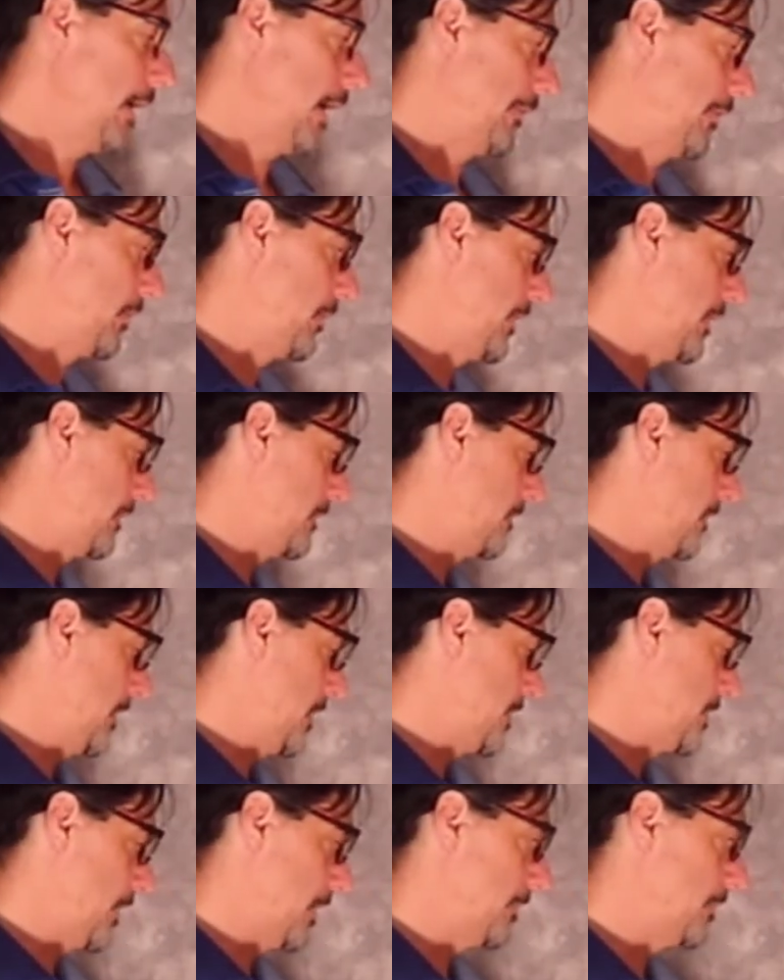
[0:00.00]
And then we can
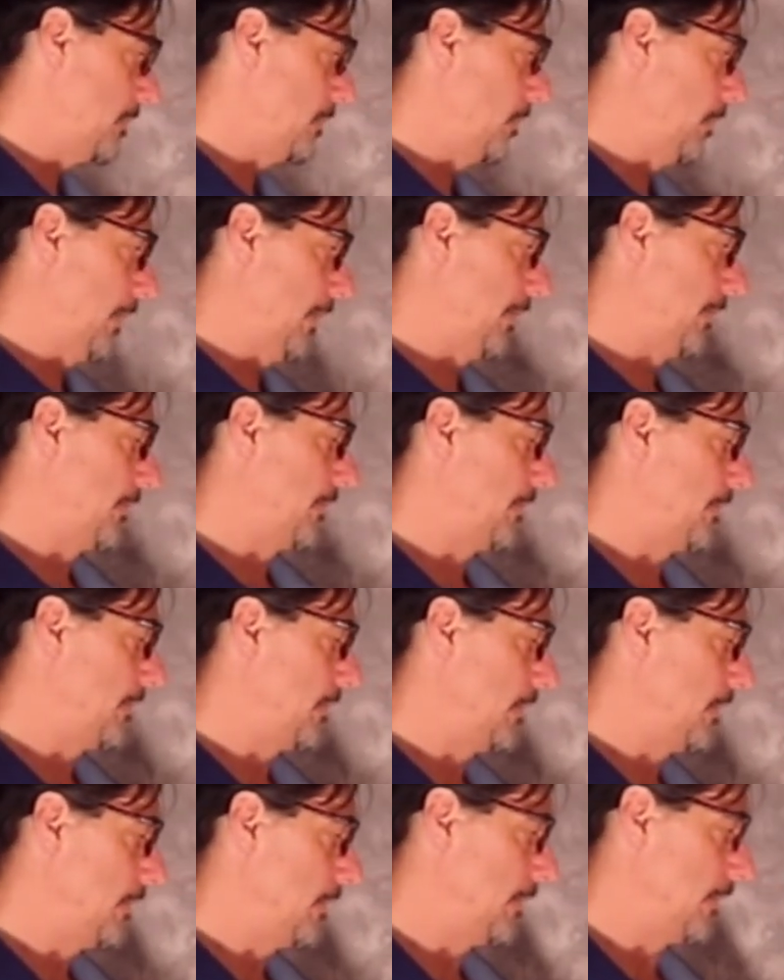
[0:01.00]
finish up with
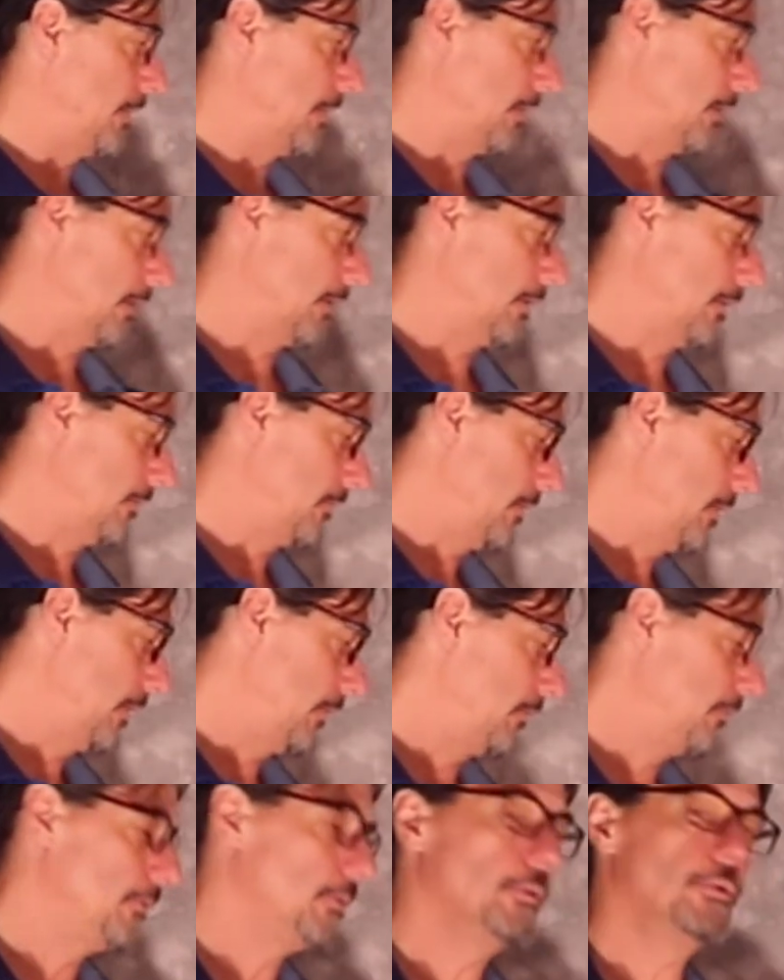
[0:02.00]
the
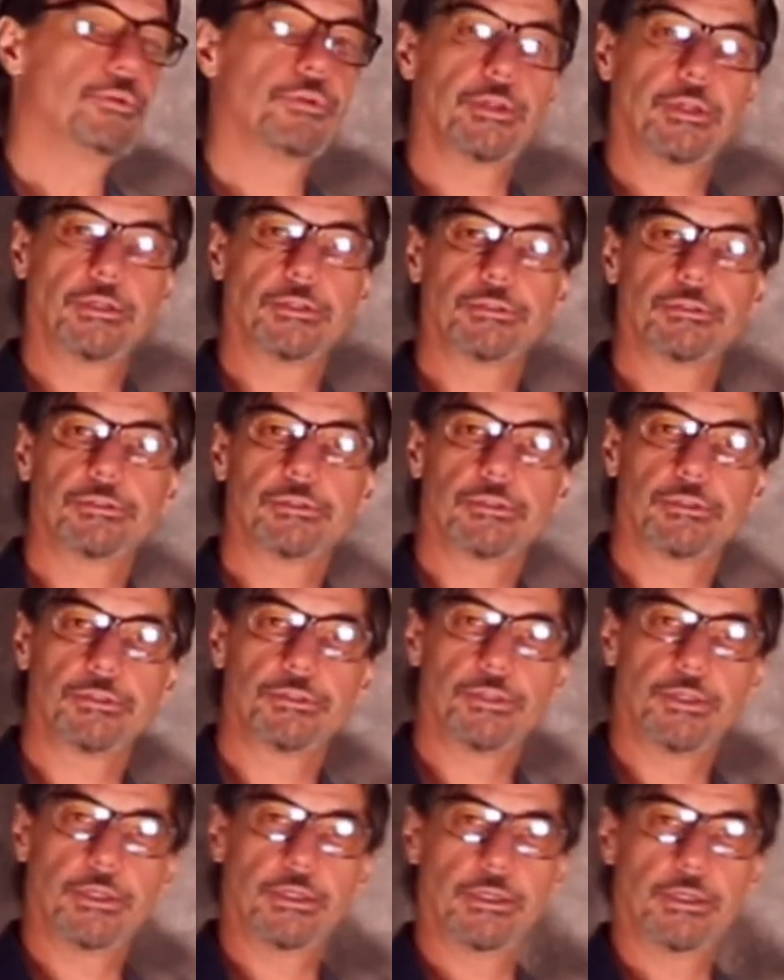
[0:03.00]
very few things to
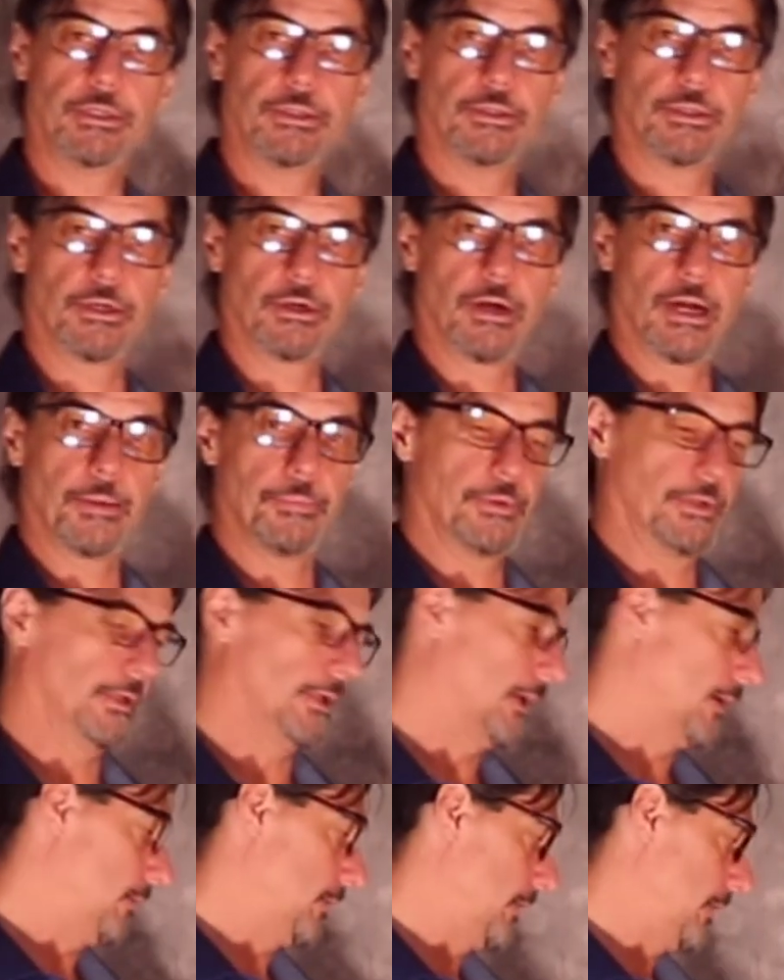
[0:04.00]
say that are
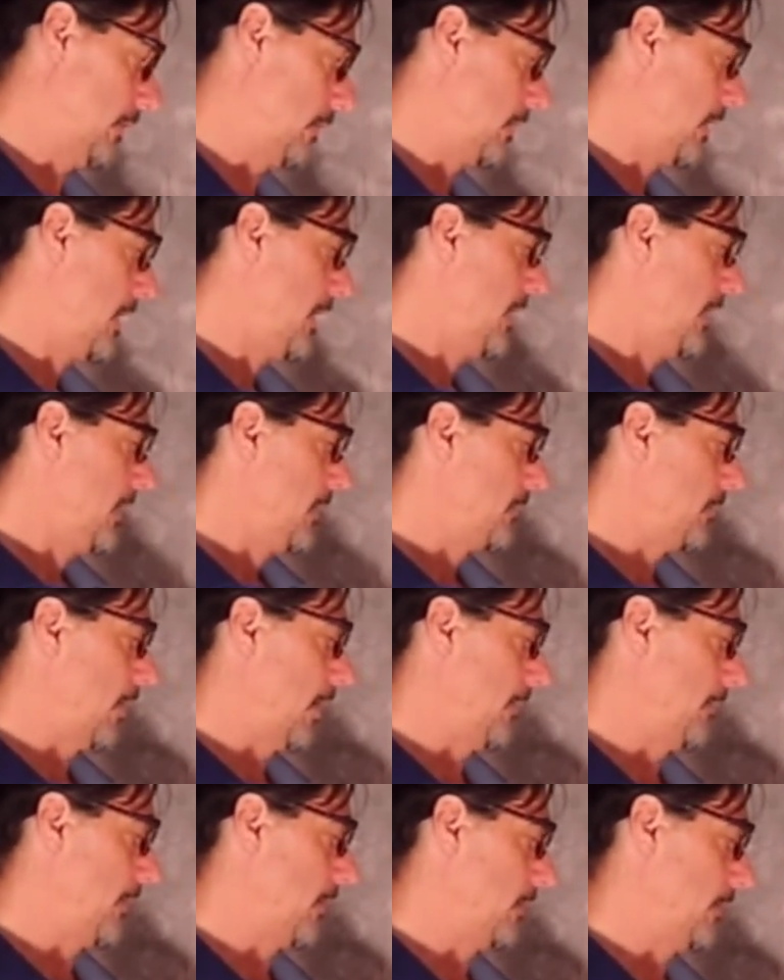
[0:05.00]
happening down here,
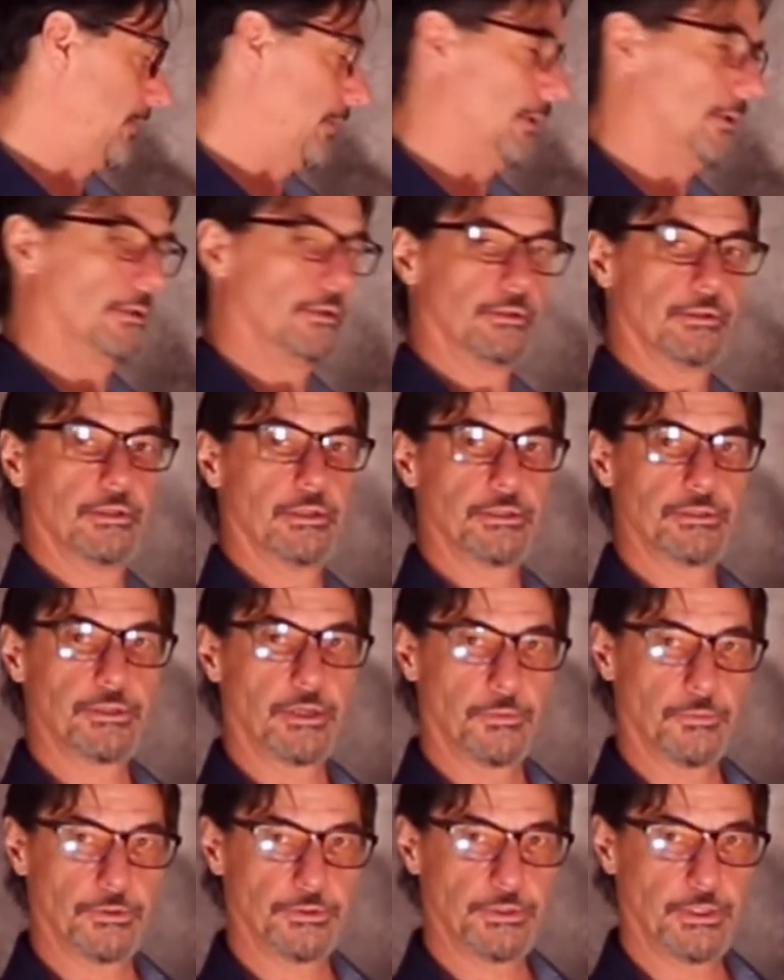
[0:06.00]
primarily the
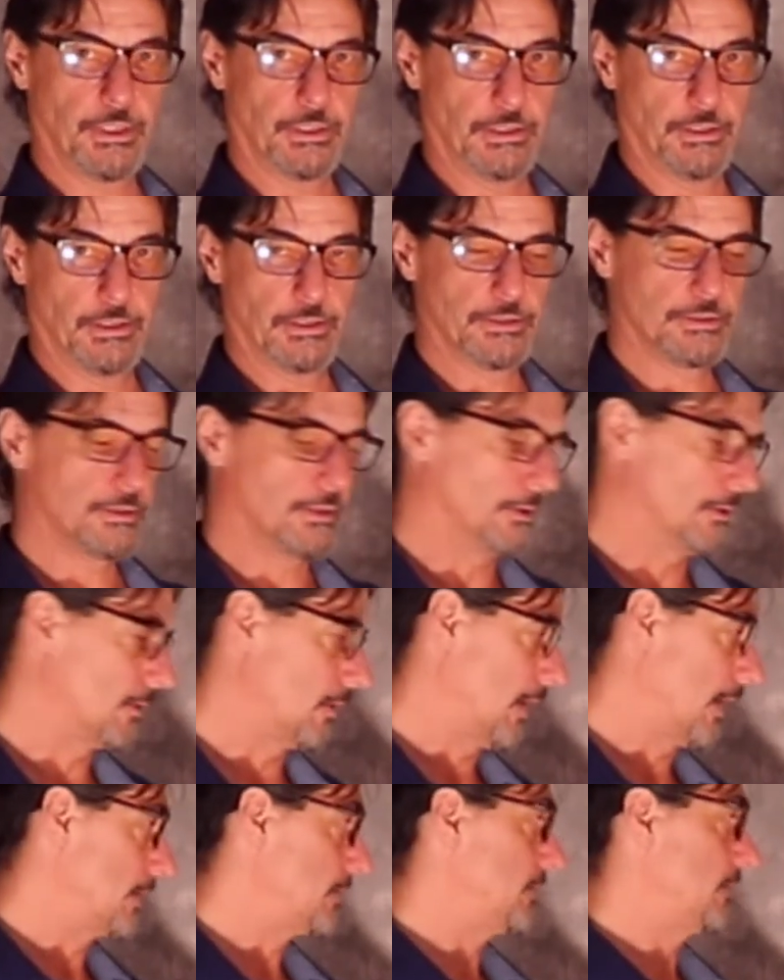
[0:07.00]
simultaneous
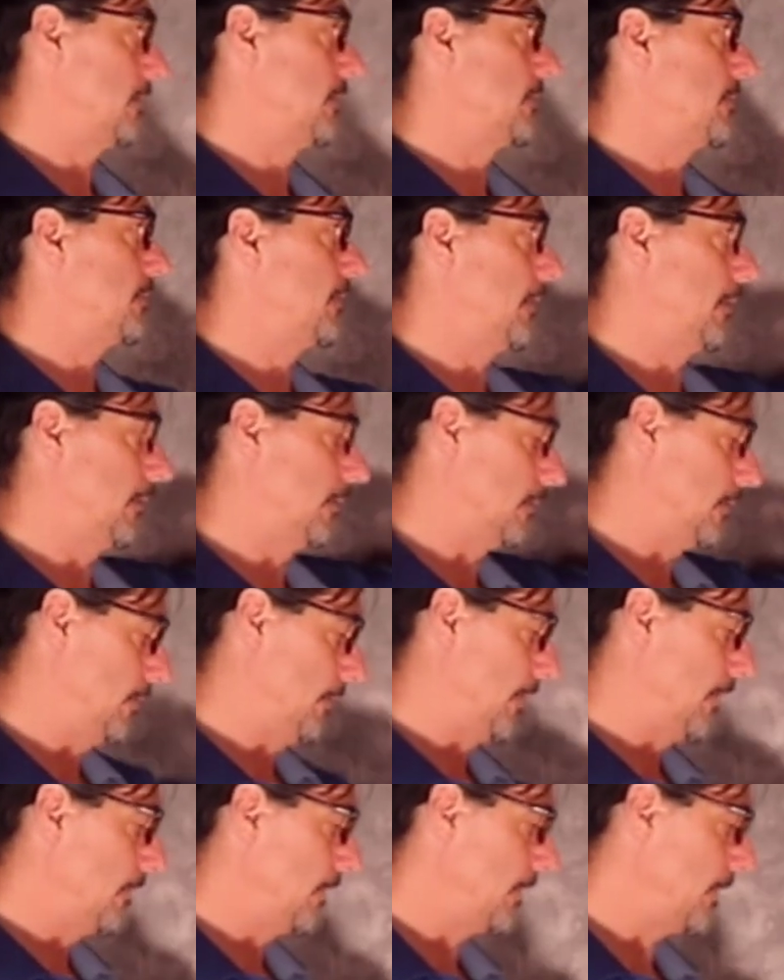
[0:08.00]
interactions that
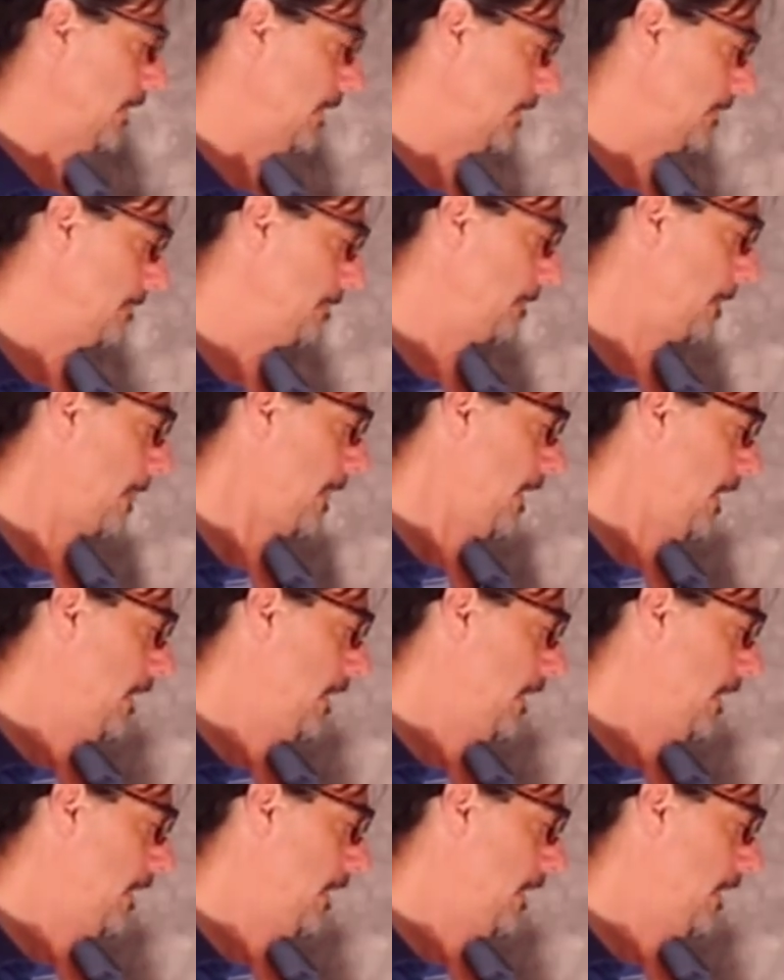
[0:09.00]
include everything,